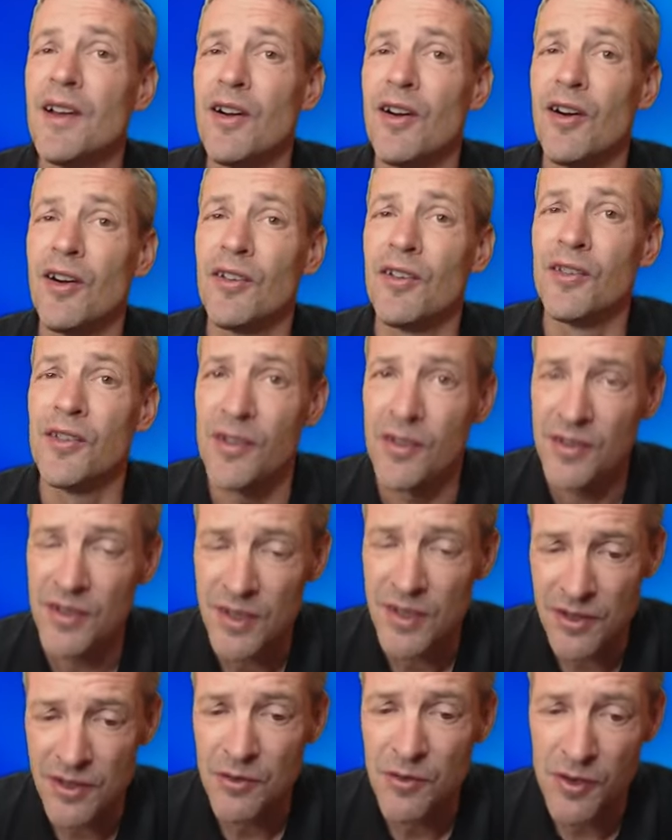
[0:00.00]
on
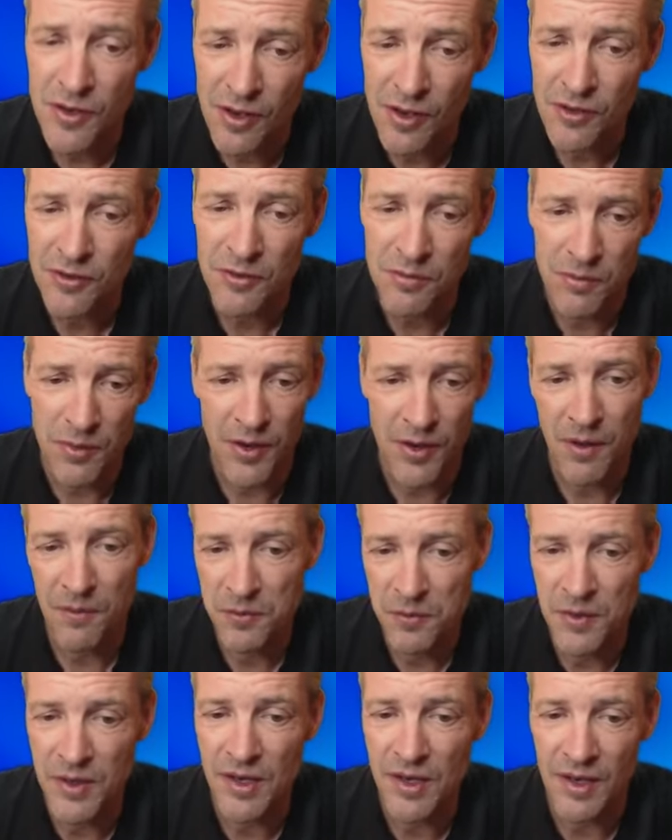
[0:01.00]
g2, and also
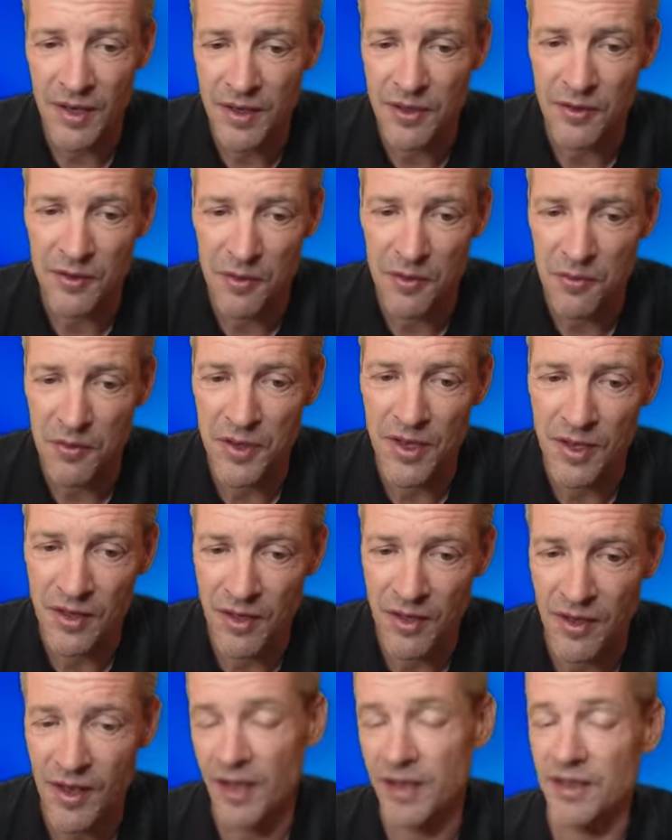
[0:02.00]
perhaps we can later on bring in
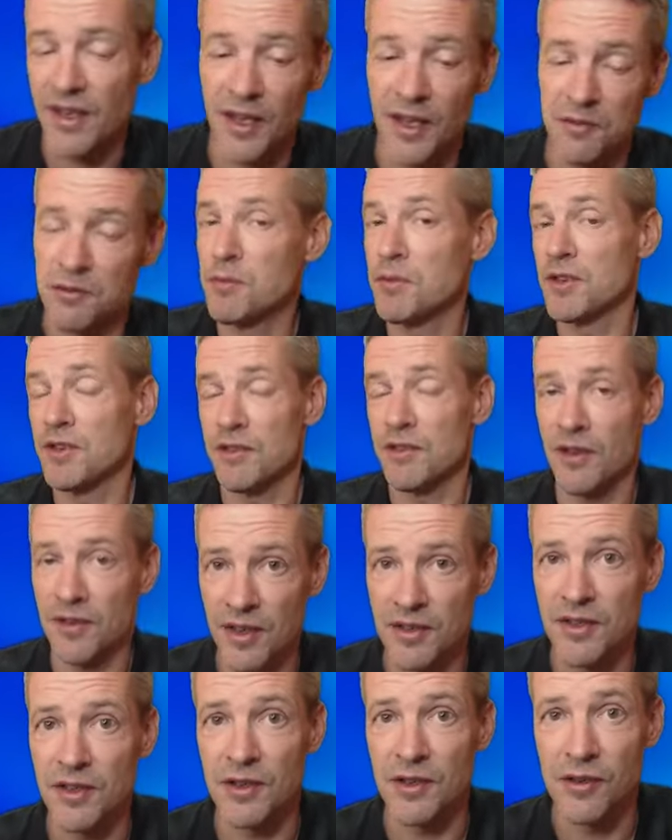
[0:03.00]
the knight. That would be
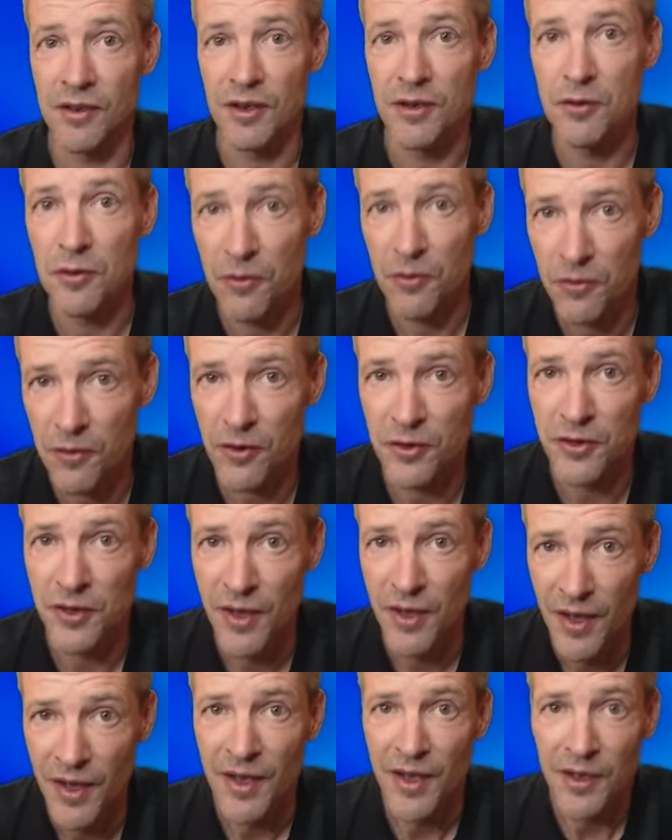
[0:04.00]
strategically good, of course,
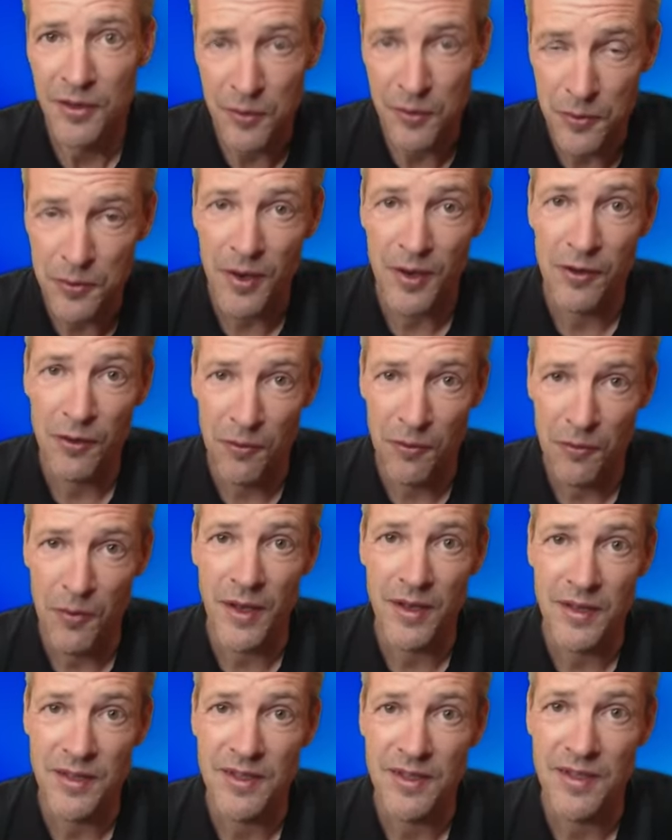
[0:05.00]
to trade off
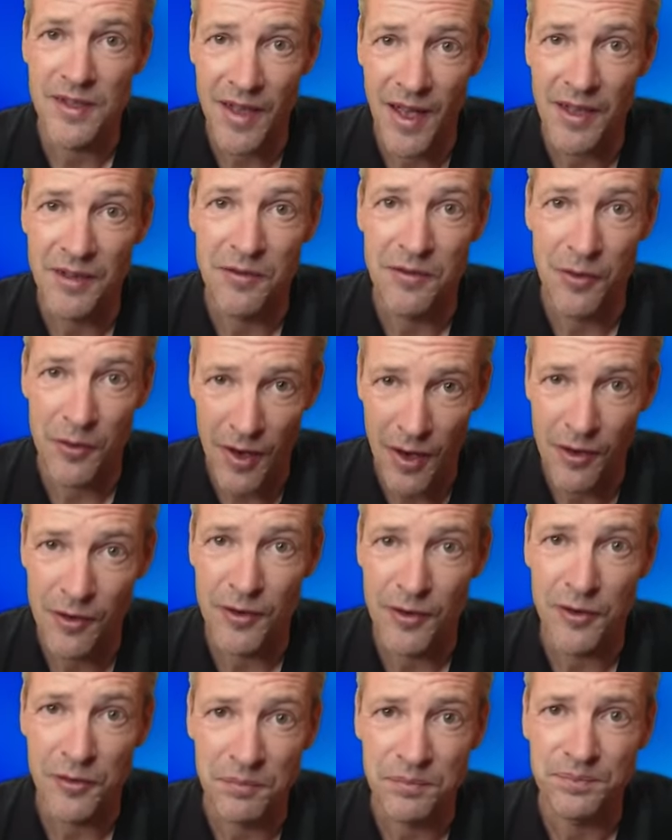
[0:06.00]
white's knight for
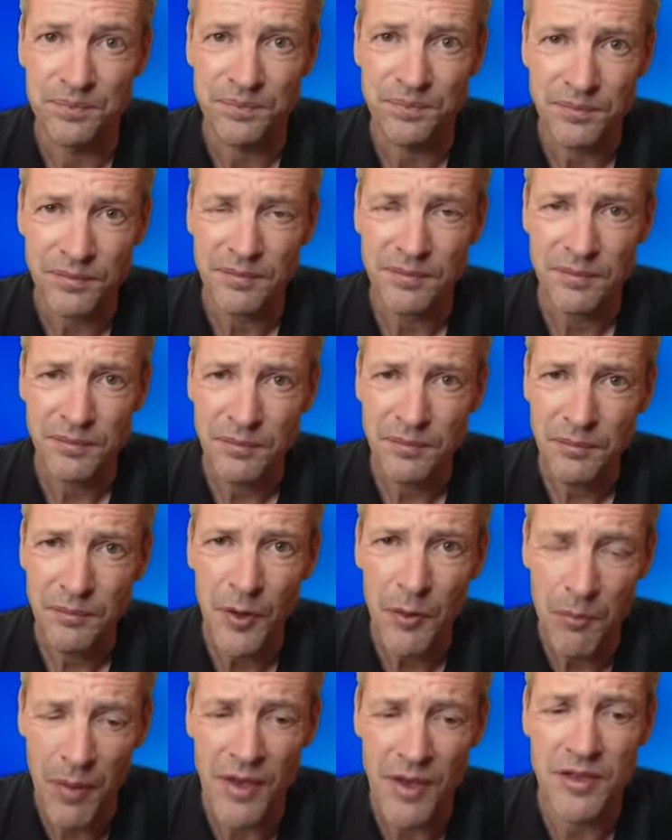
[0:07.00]
our
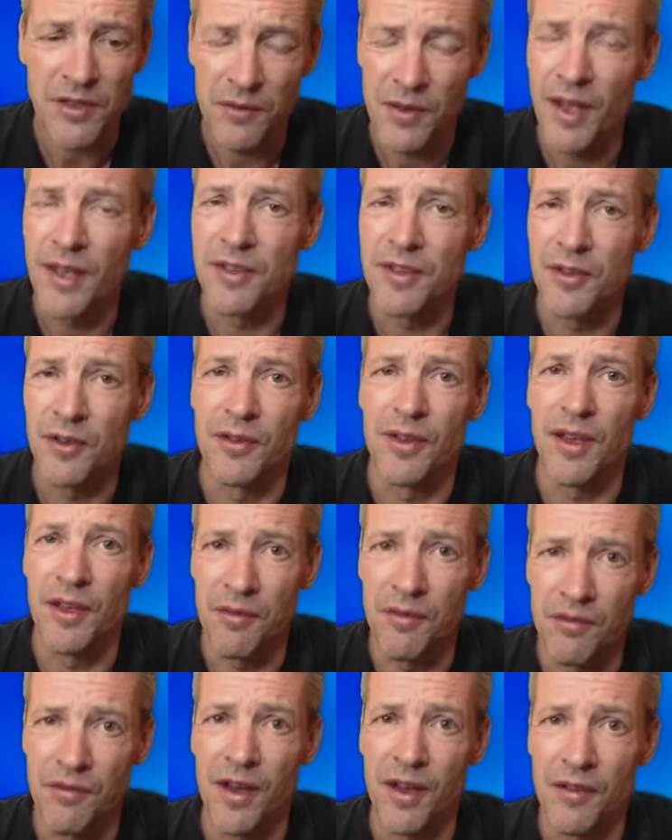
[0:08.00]
passive knight on
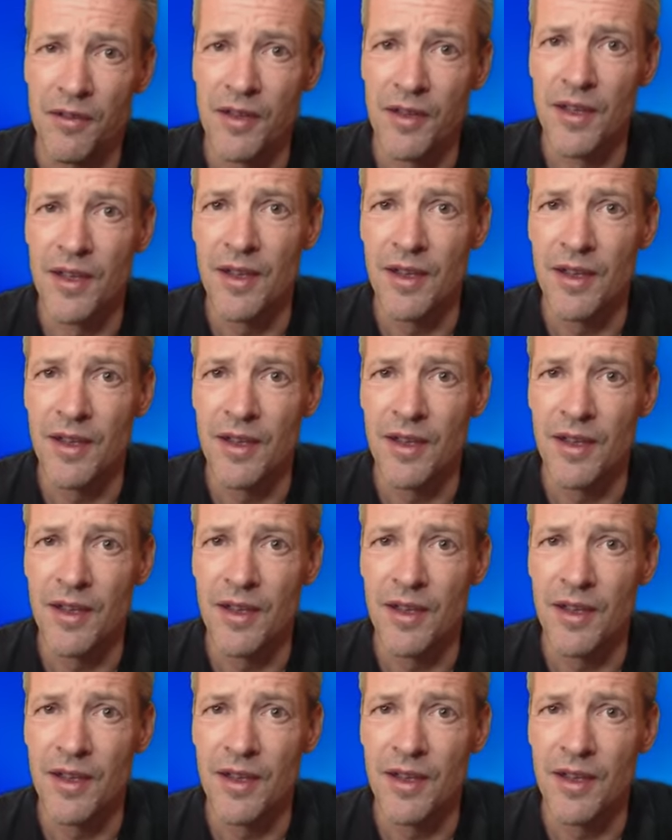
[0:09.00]
f5.